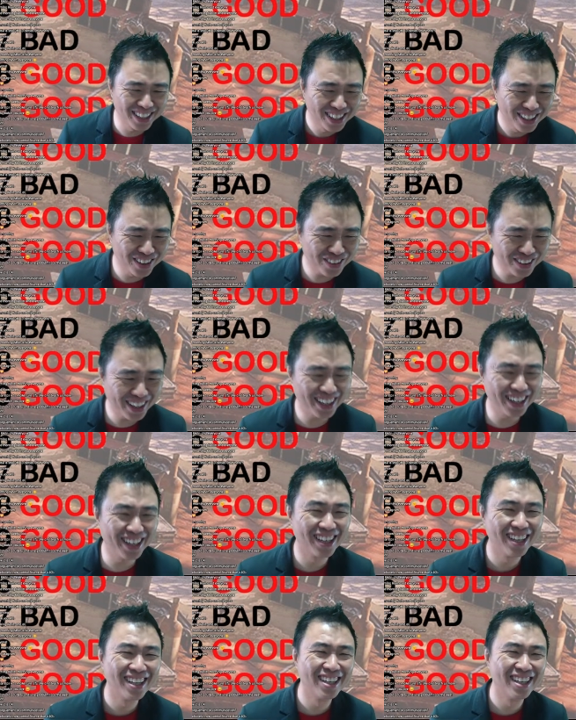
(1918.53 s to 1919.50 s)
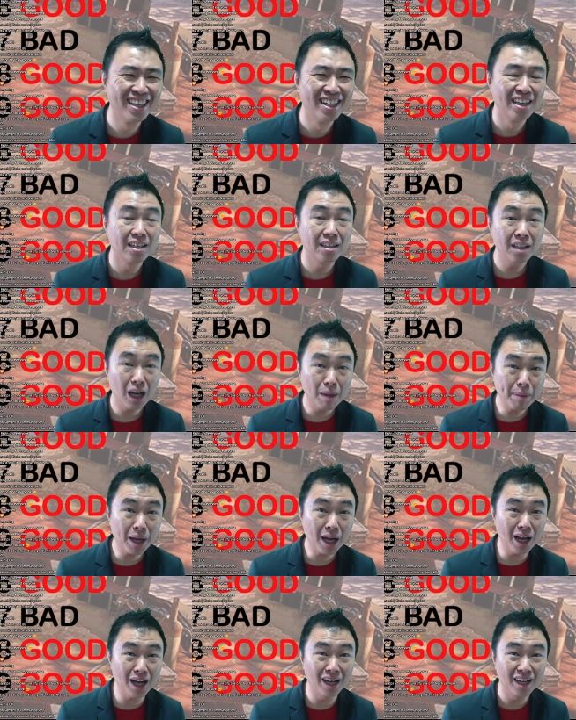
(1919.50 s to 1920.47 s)
Okay. Yeah,
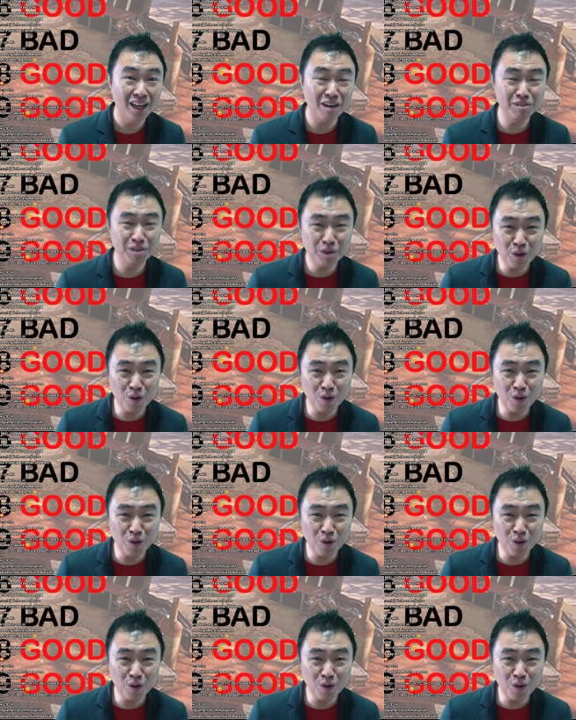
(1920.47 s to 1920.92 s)
I have to go